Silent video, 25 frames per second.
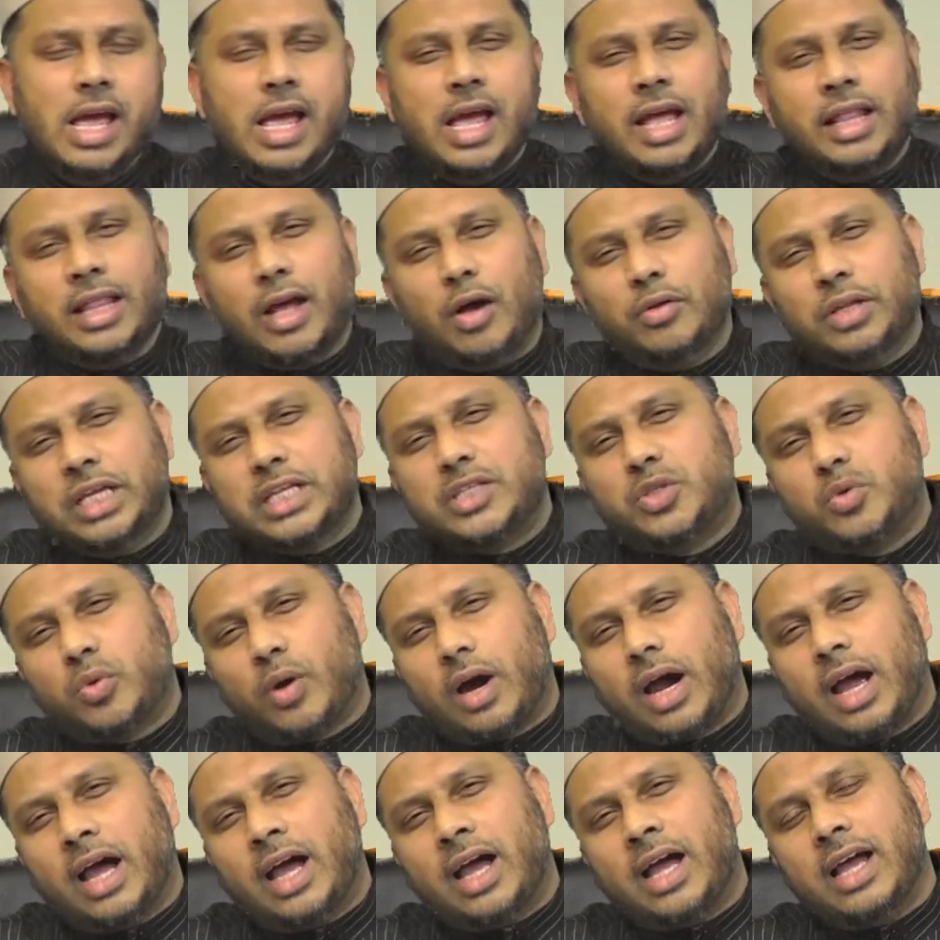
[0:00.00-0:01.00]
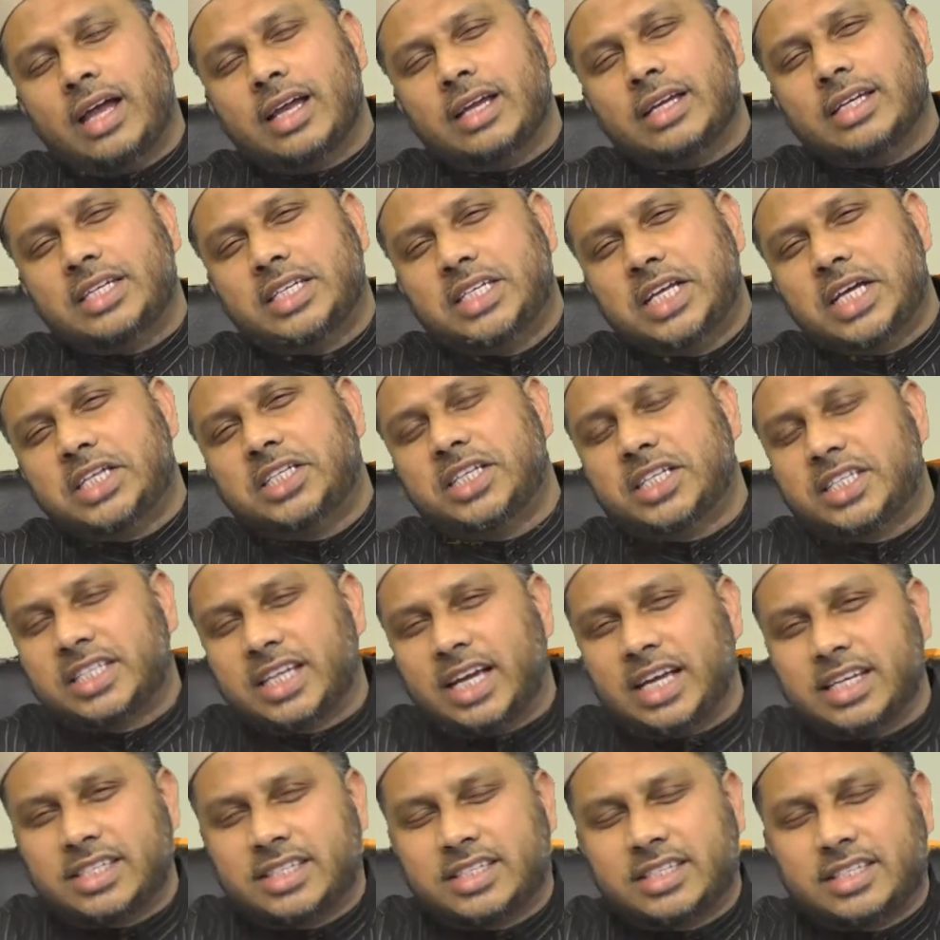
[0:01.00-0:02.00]
Now, this dua teaches
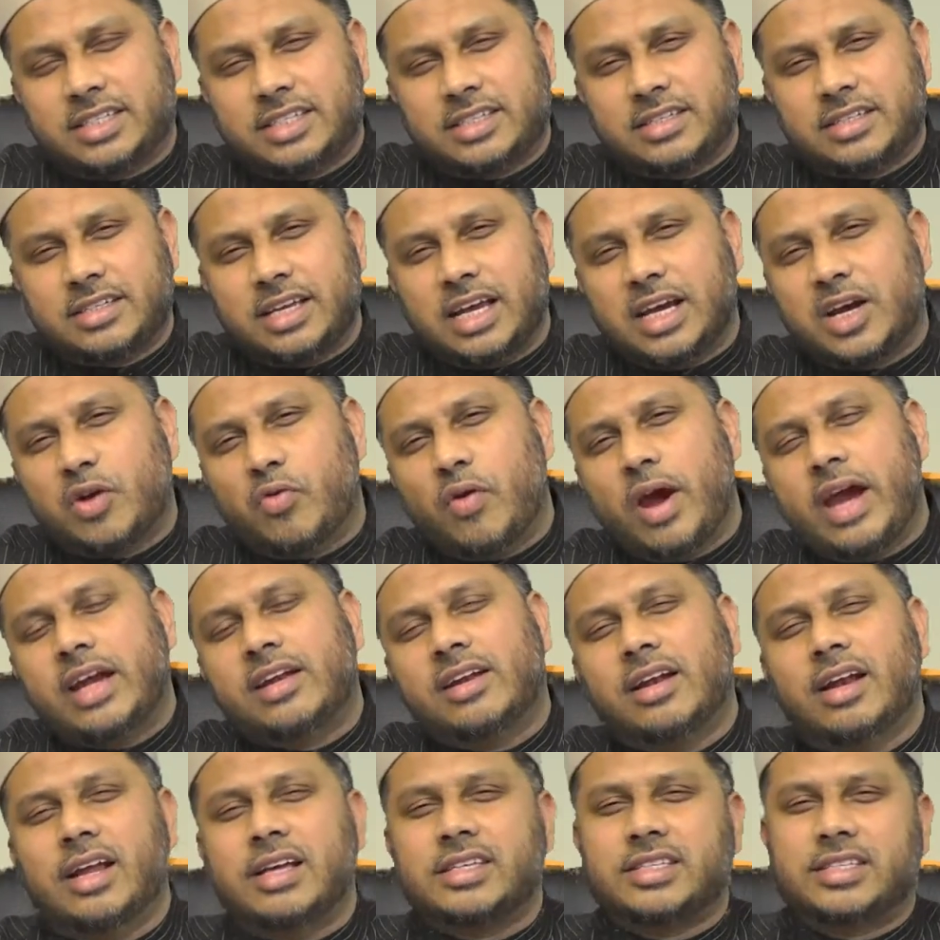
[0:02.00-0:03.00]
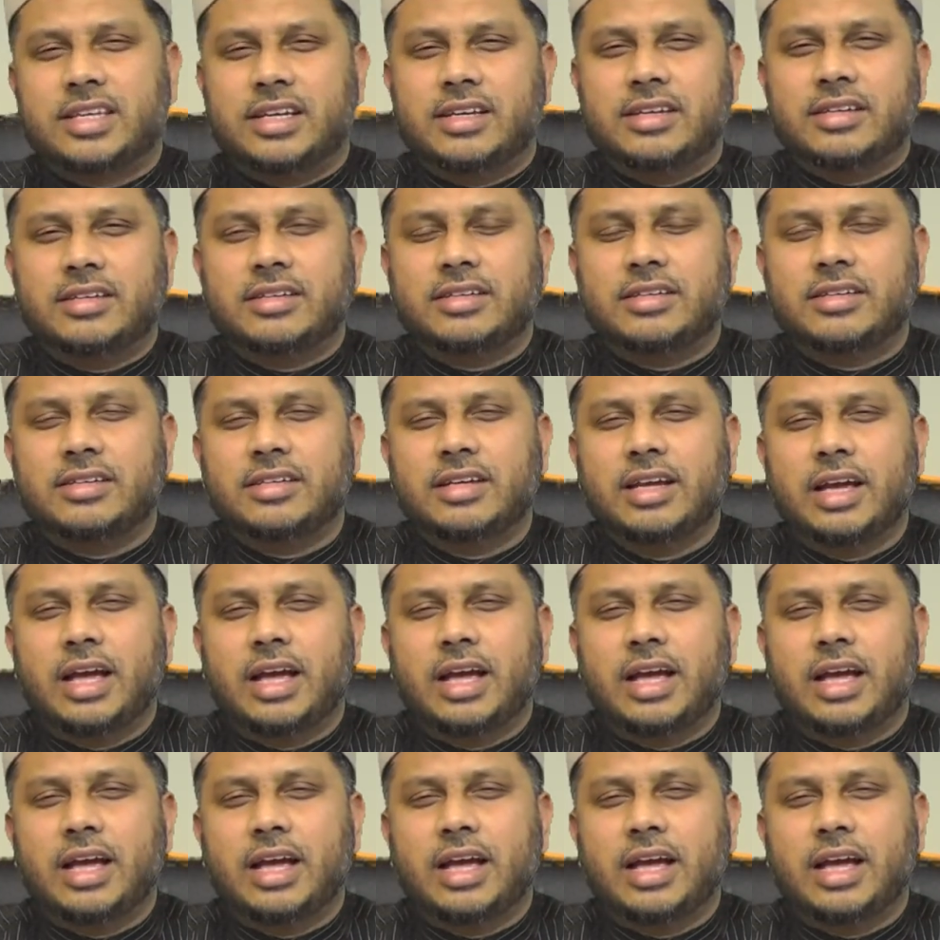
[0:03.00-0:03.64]
us a great lesson